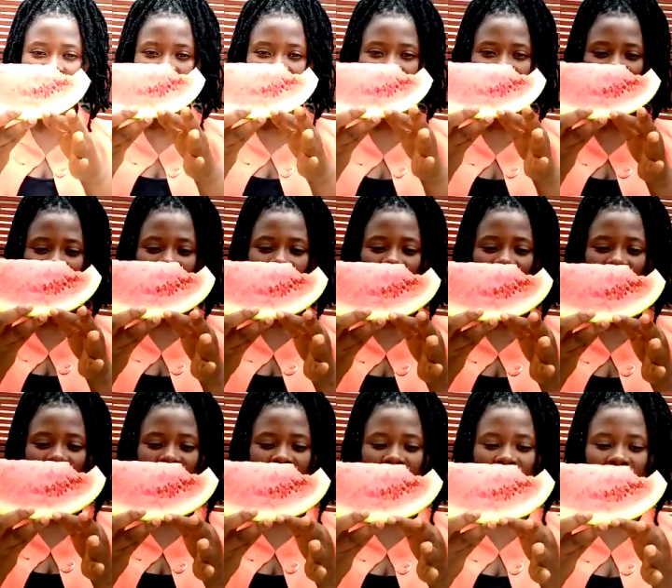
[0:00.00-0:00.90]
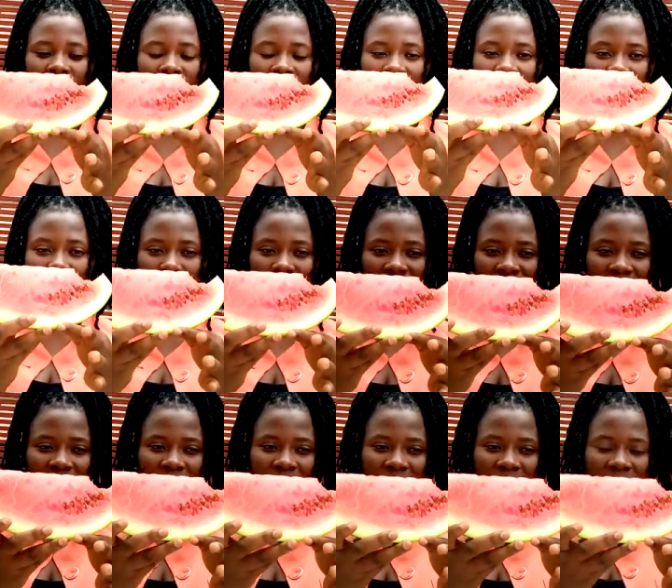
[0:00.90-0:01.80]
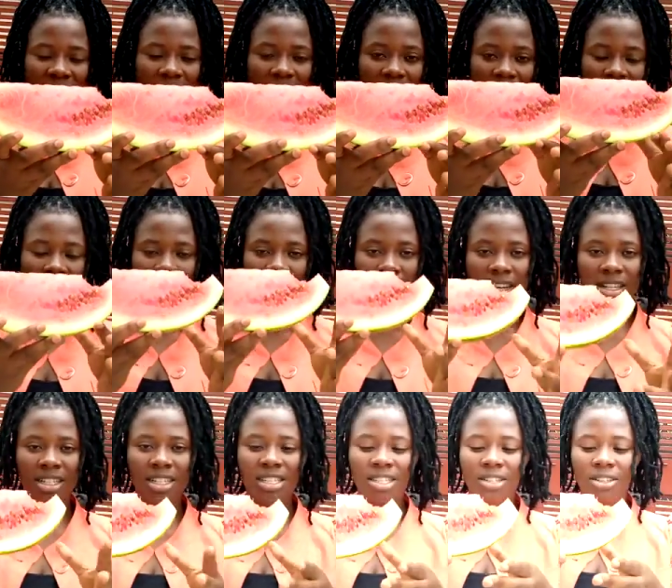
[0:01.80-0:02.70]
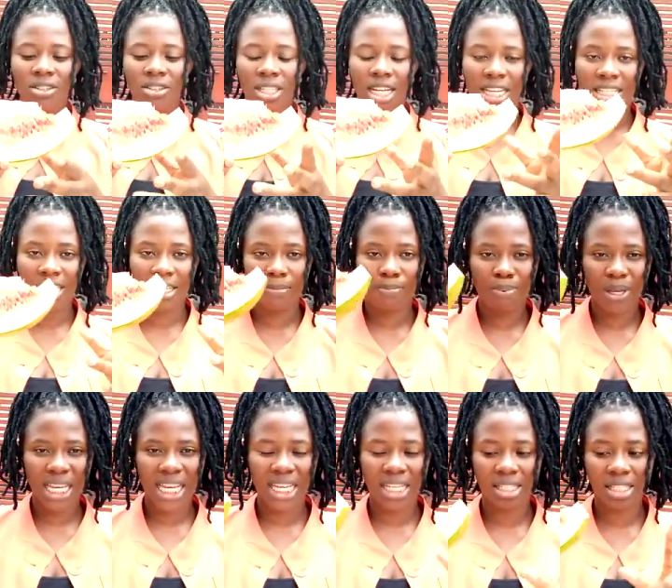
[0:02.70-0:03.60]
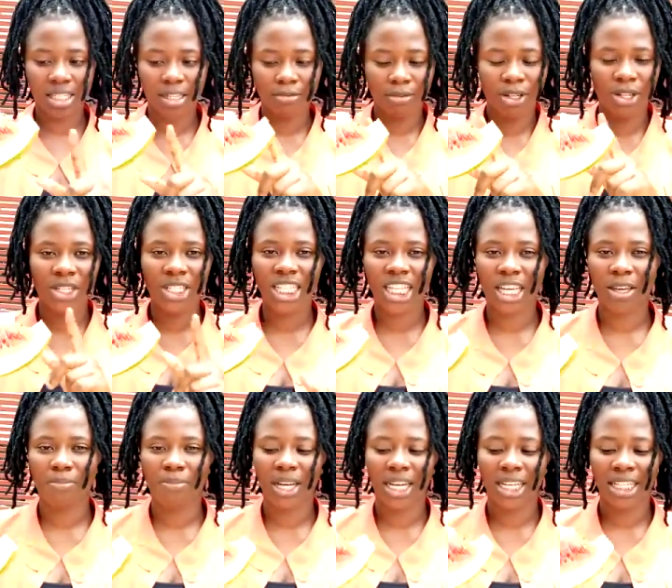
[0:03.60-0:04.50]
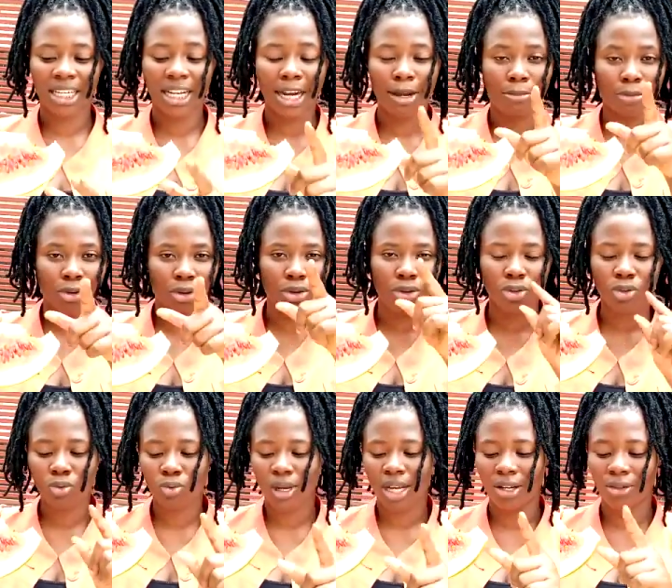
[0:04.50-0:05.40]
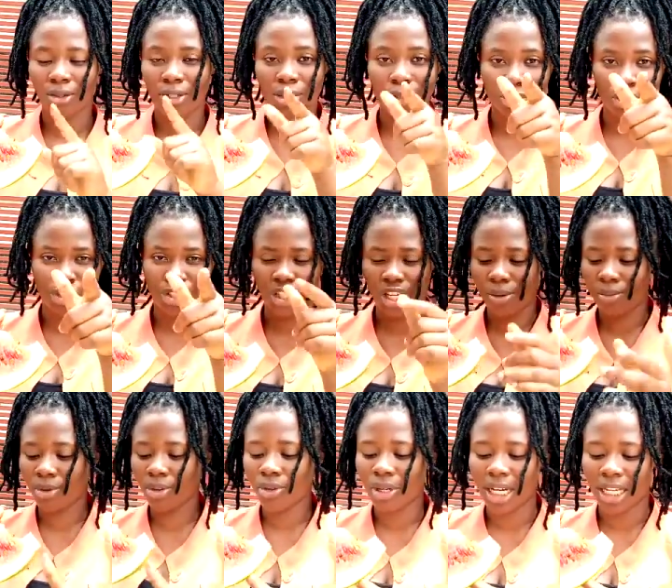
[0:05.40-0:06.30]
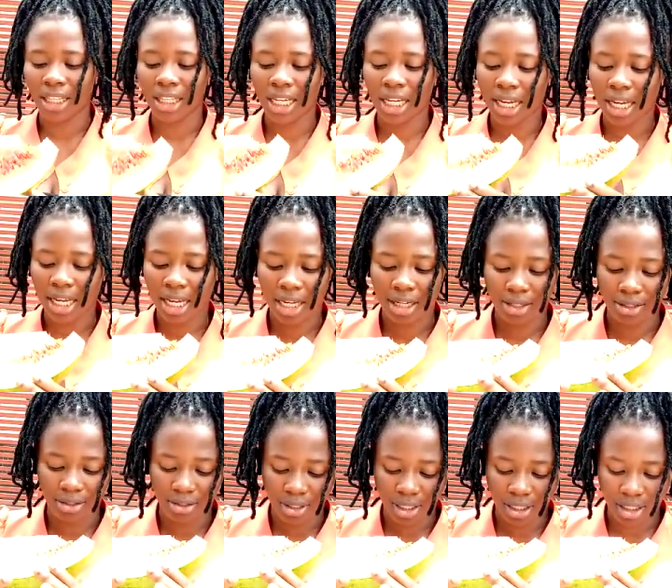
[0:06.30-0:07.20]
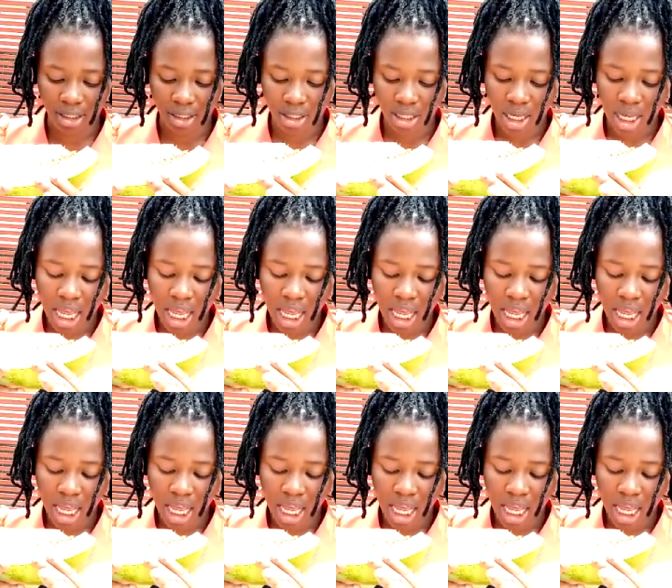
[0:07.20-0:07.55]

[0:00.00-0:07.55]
So namaste. On this note, I say peace. I'm going to take a bite and I'm going to swallow it to shame you that I think I can't do this.